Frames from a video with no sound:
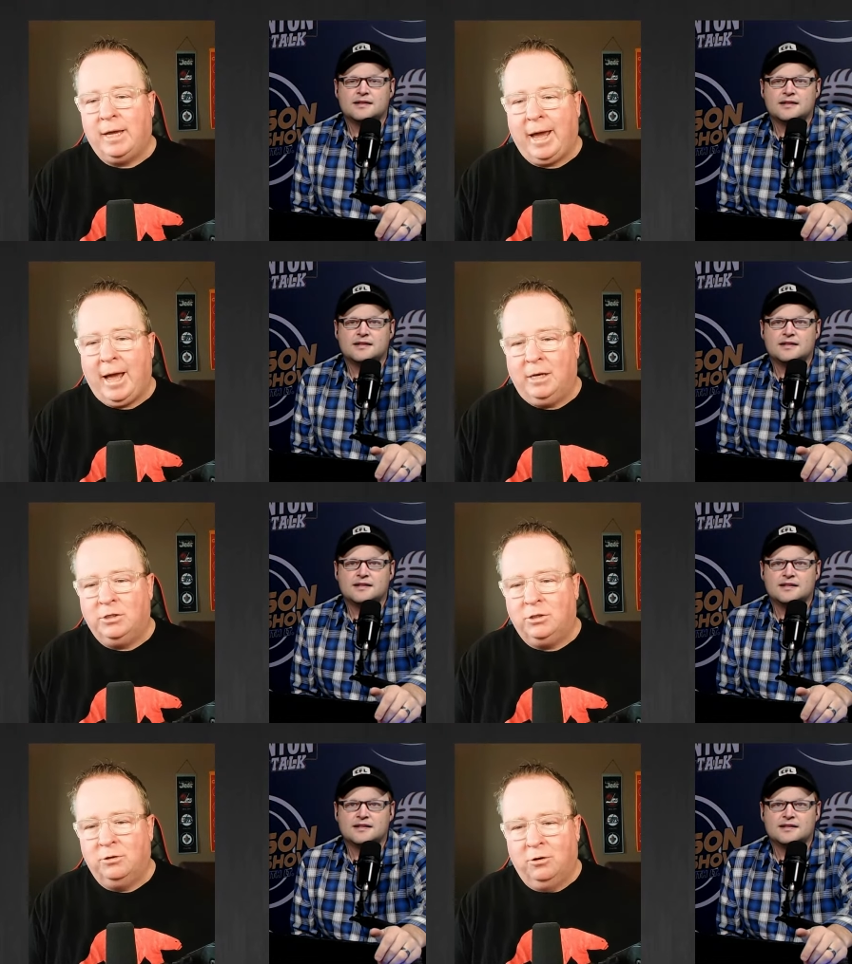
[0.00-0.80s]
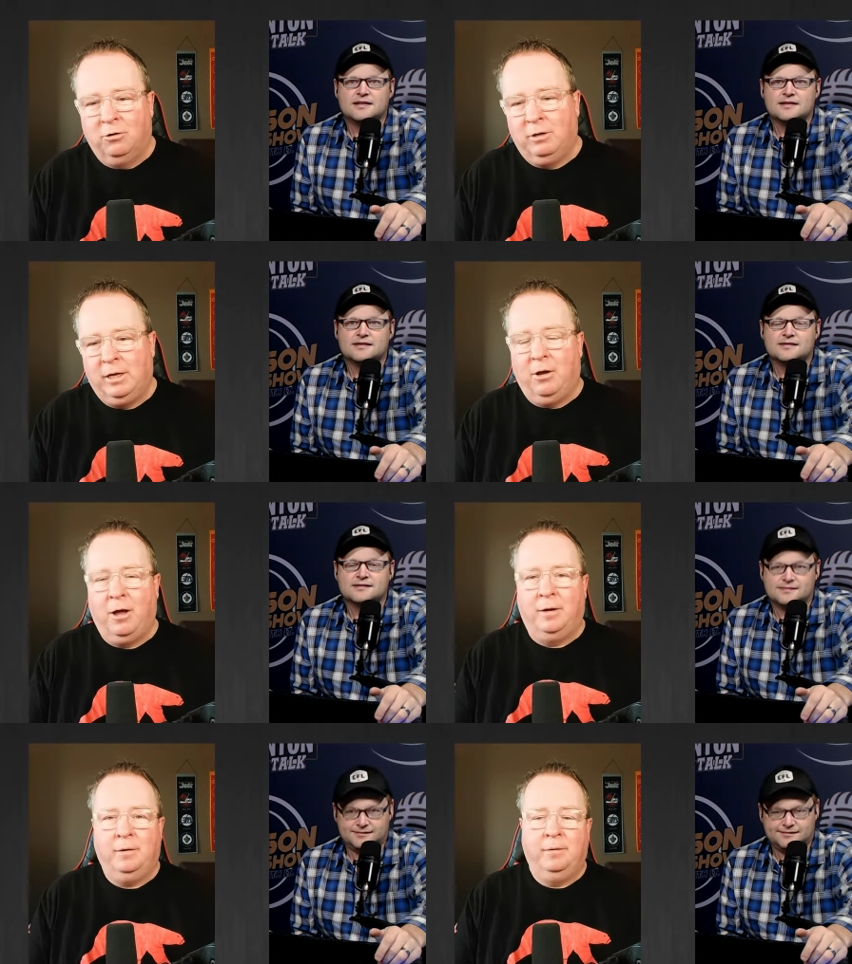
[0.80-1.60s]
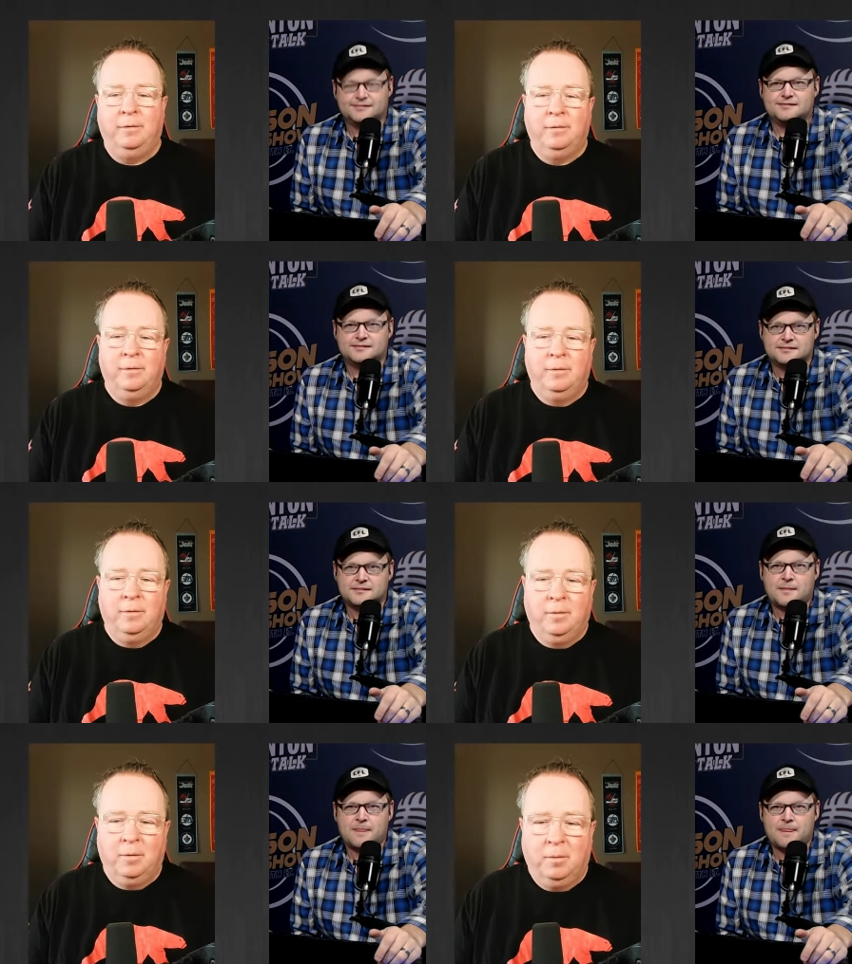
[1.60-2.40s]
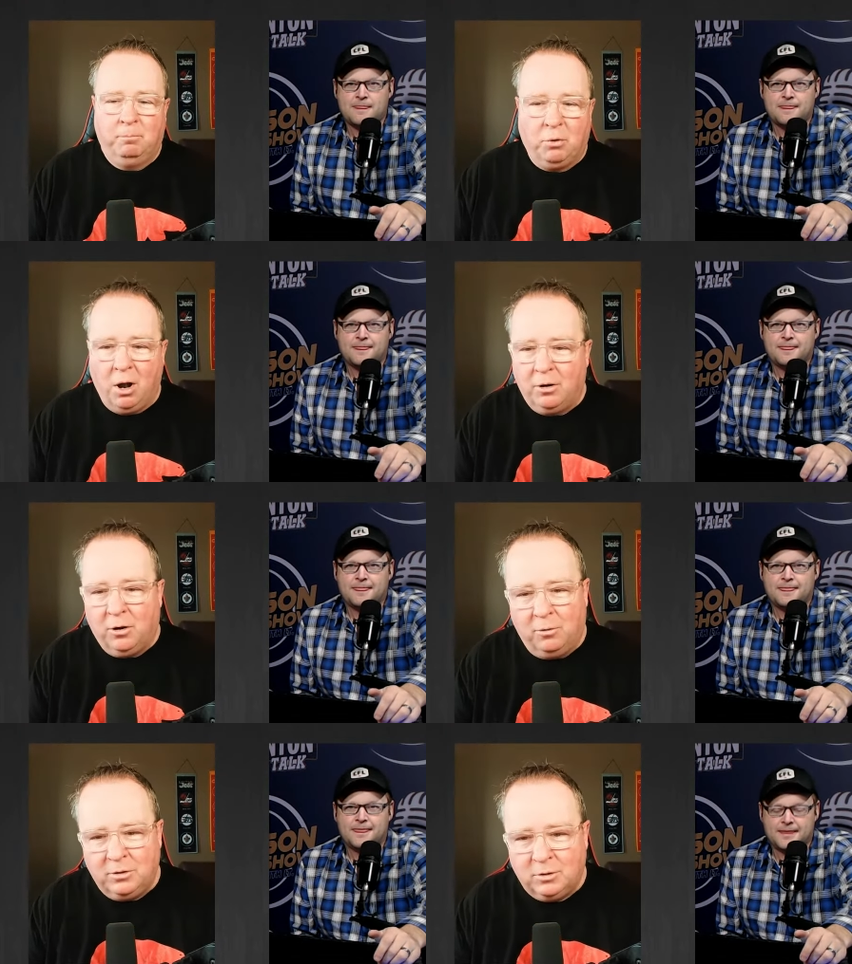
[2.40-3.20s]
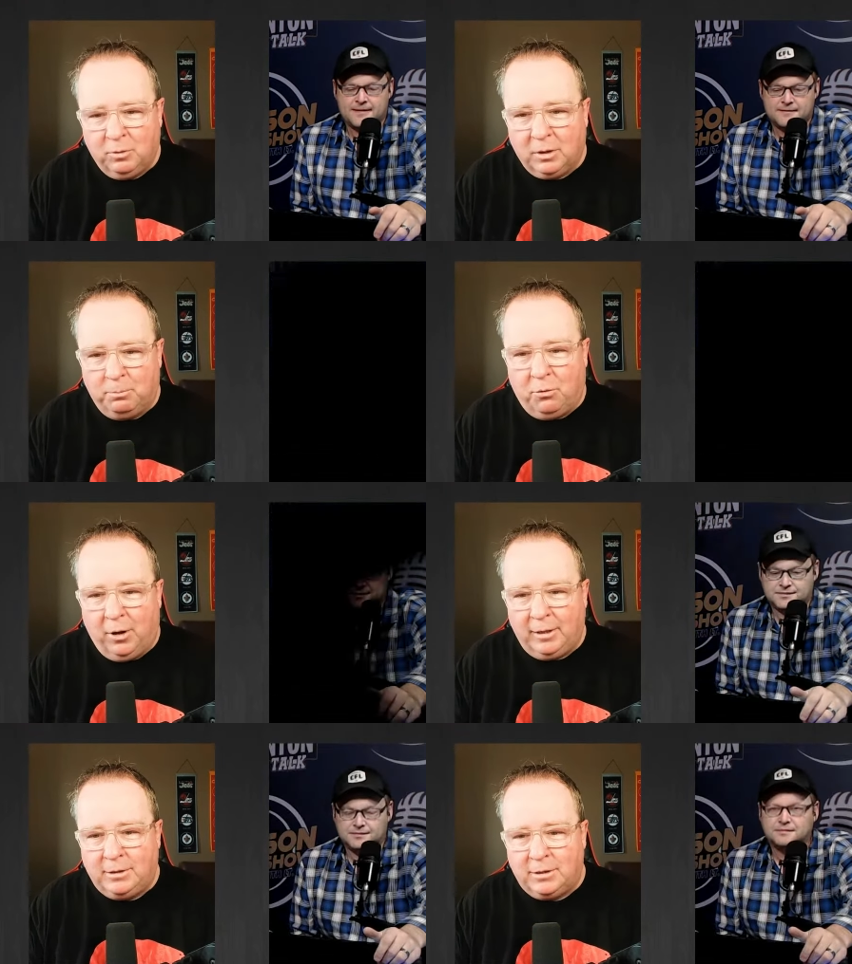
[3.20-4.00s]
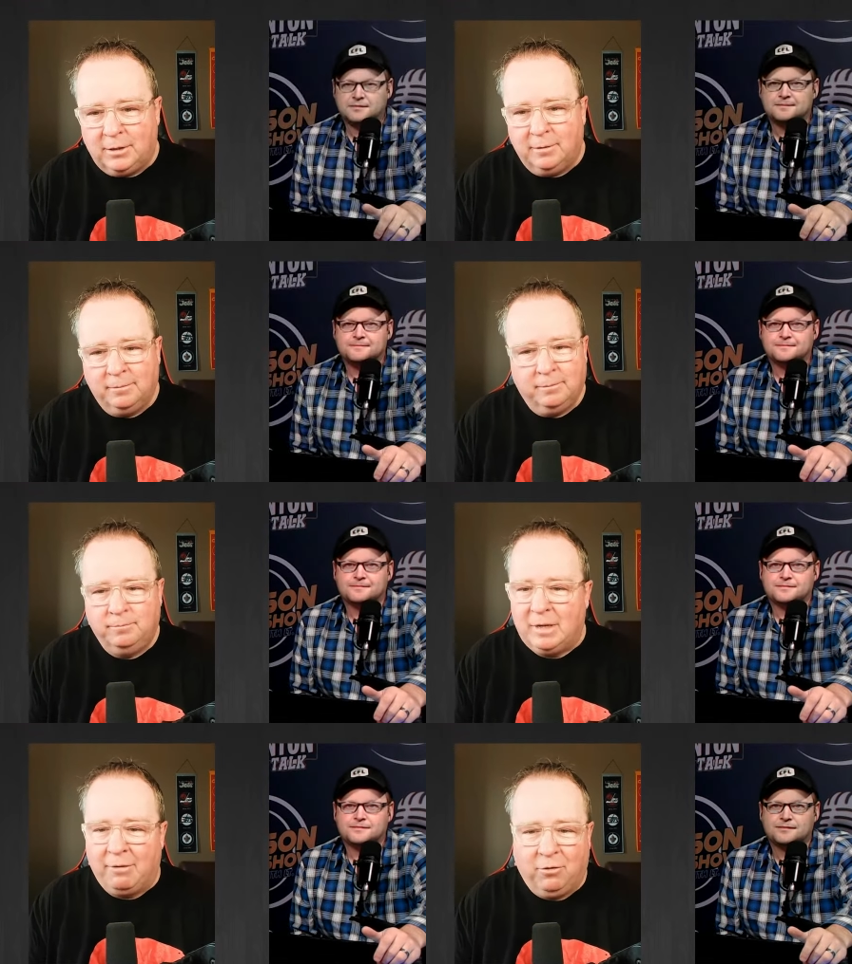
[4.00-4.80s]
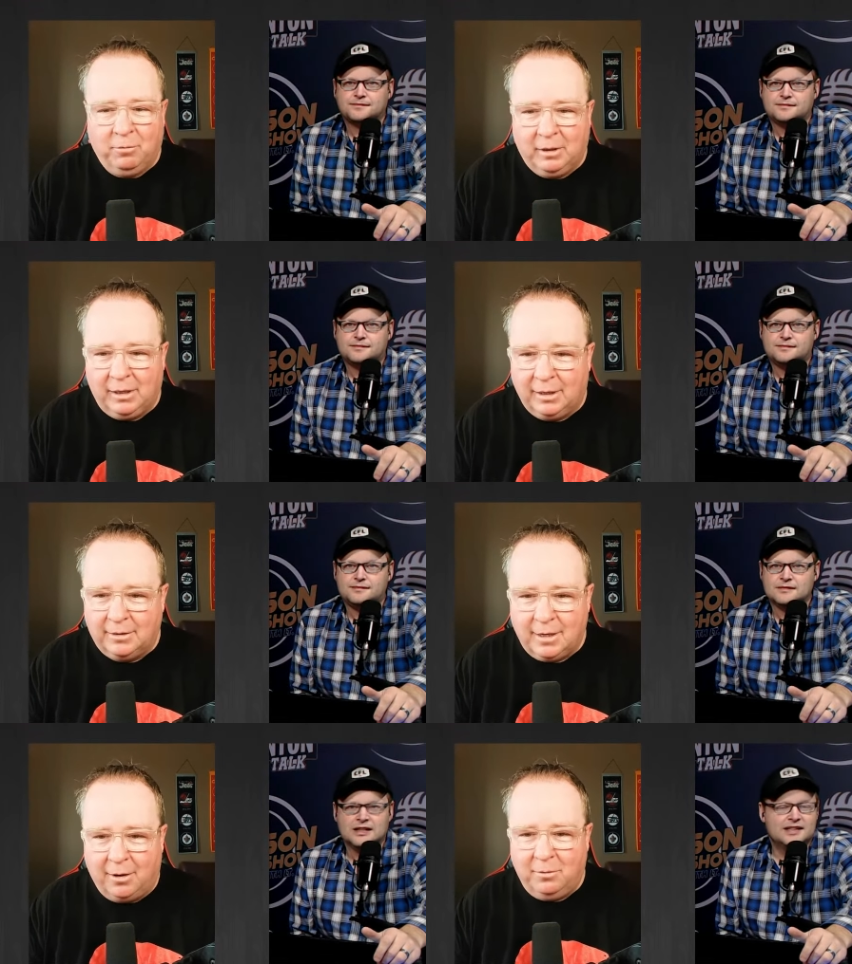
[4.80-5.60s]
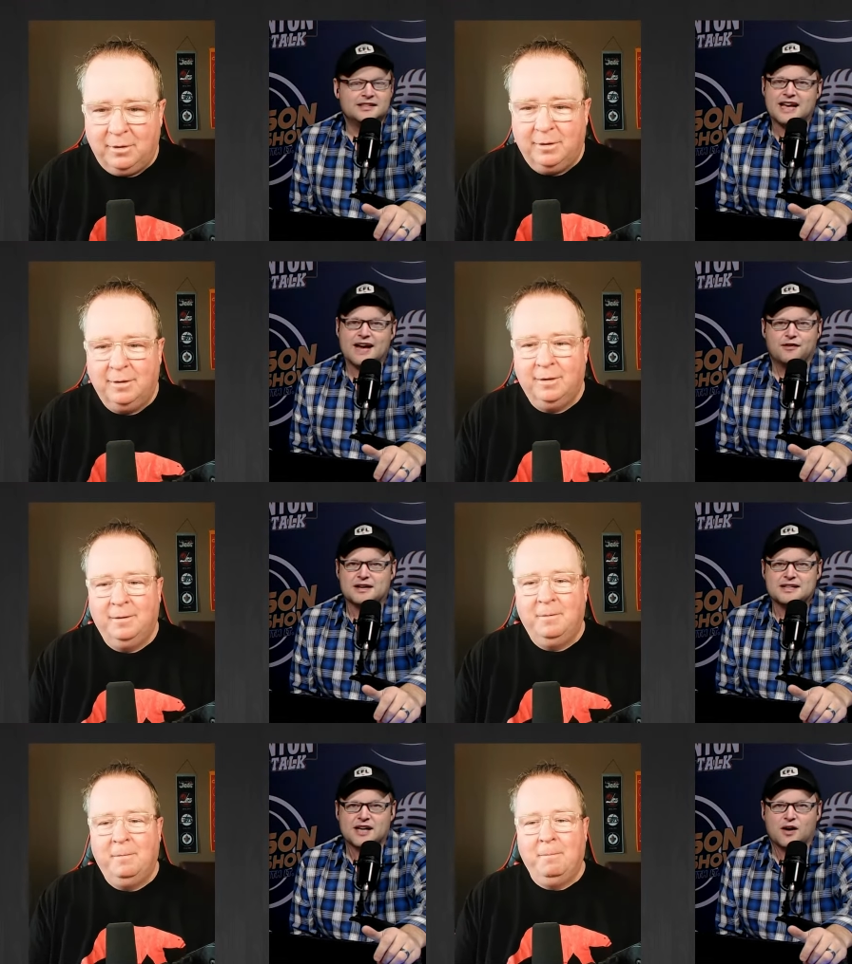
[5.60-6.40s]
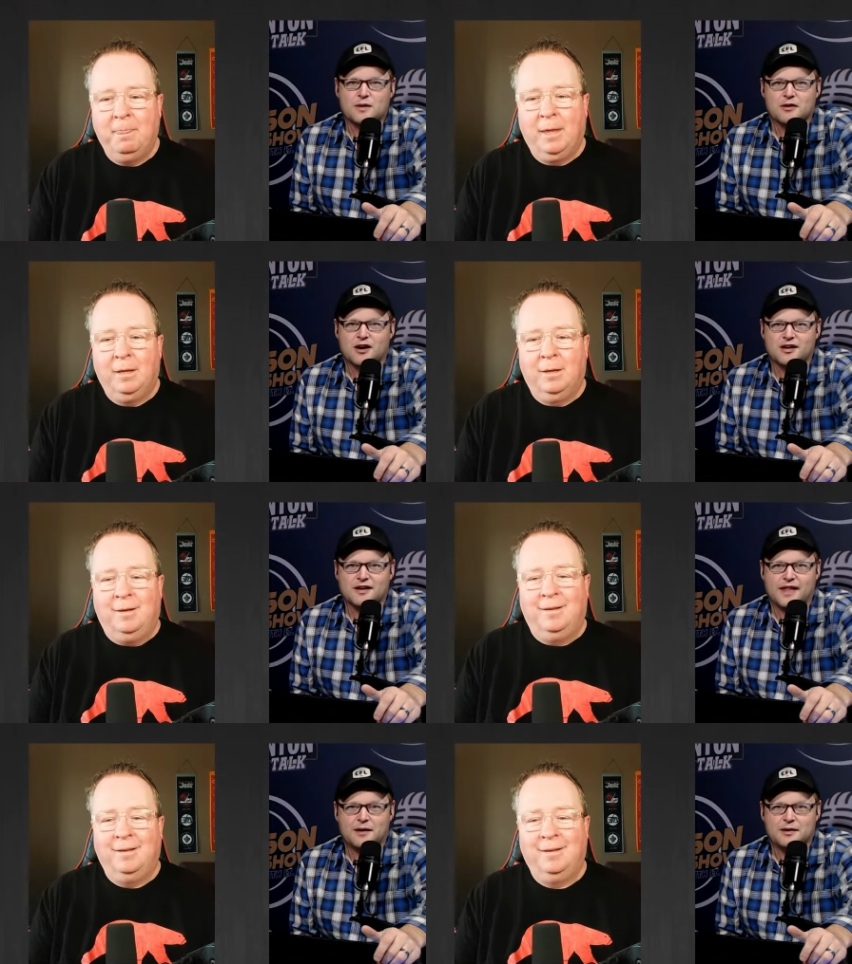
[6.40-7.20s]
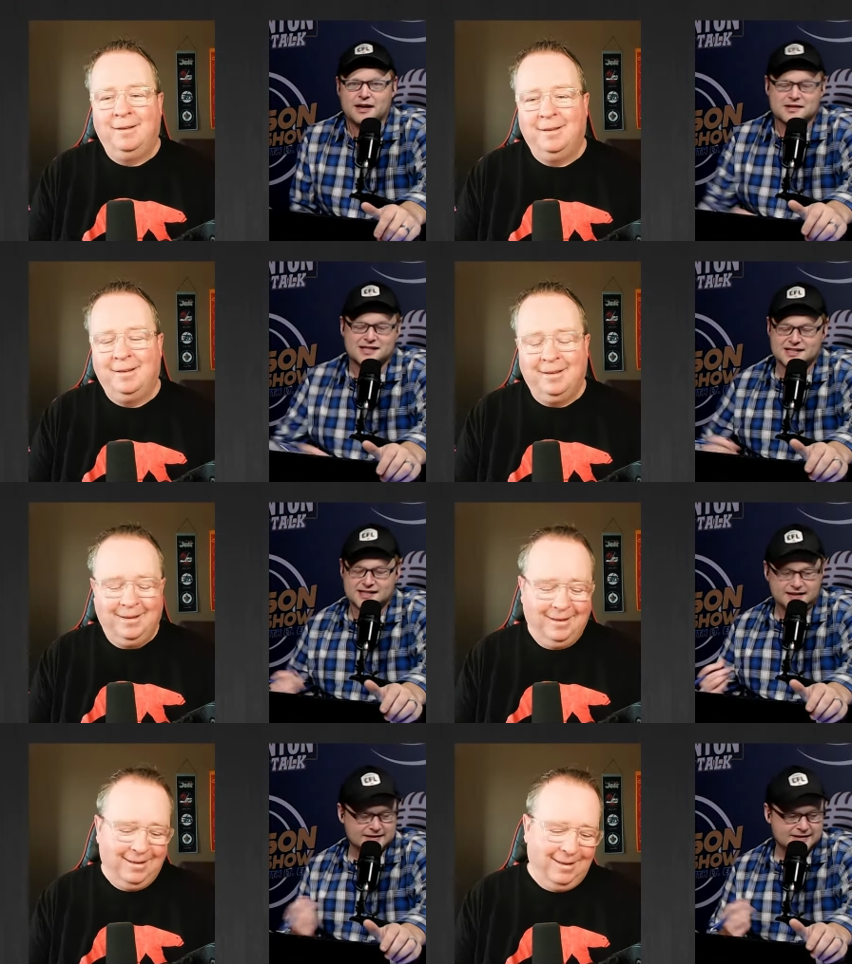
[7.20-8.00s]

Speaker 1: cash early on. Broncos with the points, never really in doubt.
Speaker 2: Never in doubt. We were all on that one. That was easy.